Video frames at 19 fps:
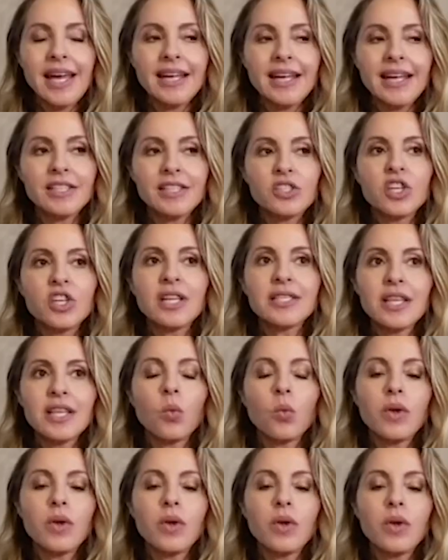It's just
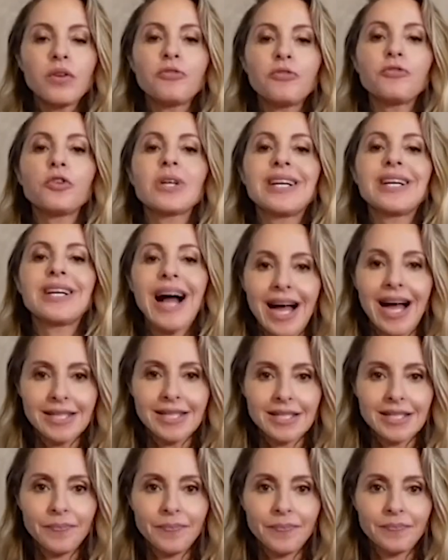that we
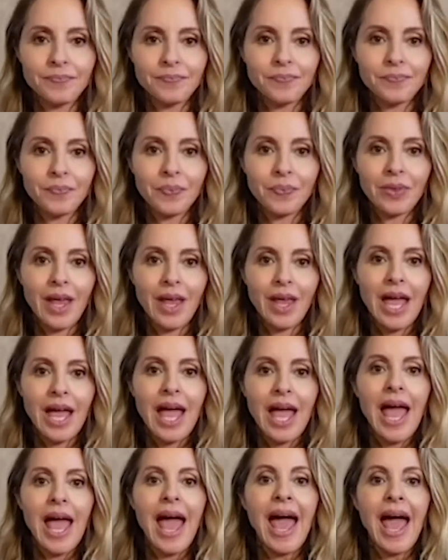forgot.
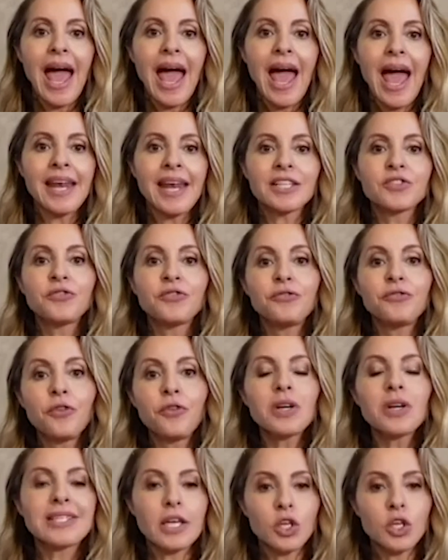And it's
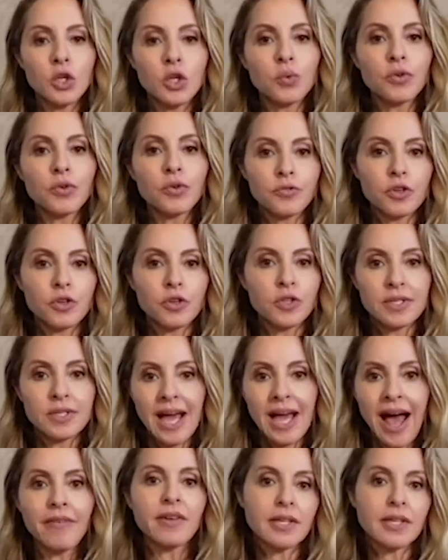folks that you refer to as
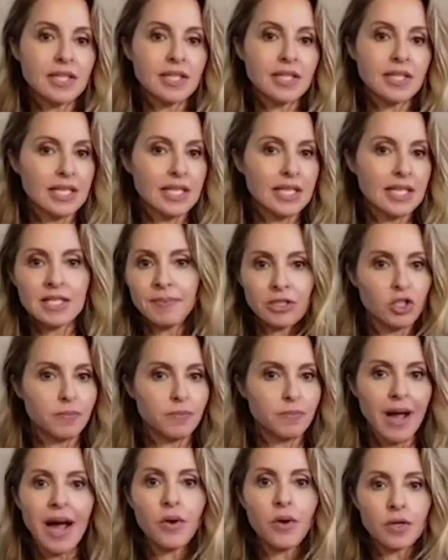having these special
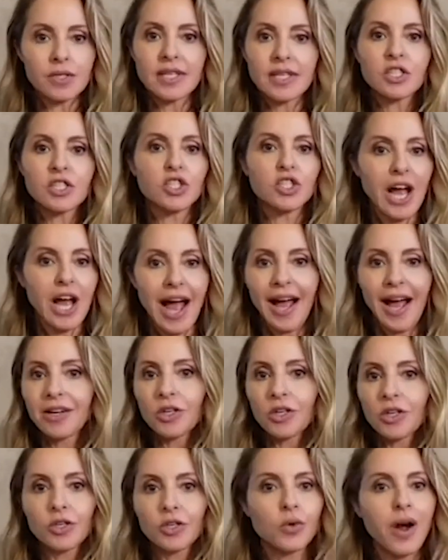powers, like Jack
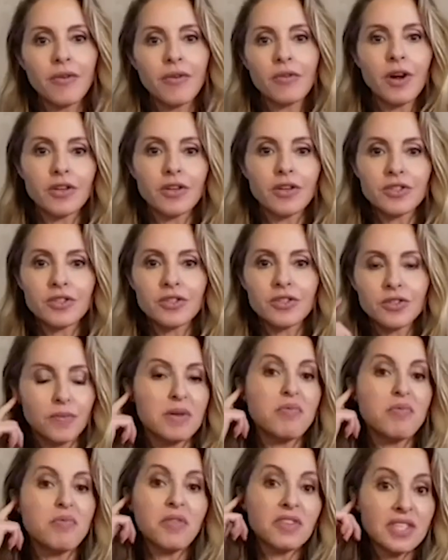or whoever else, the
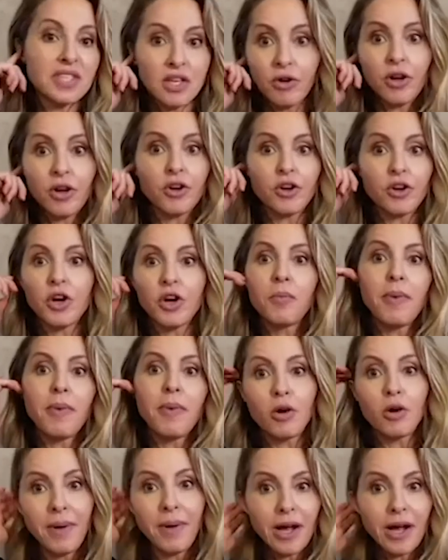people in The Secret, or
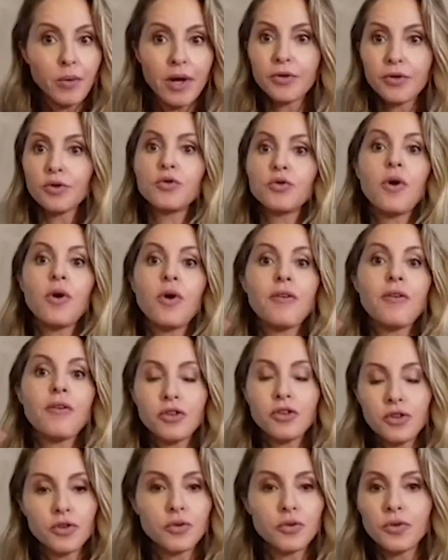Michael Beckwith, or whoever
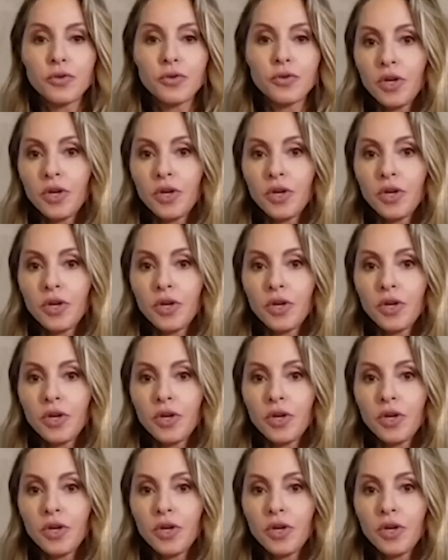you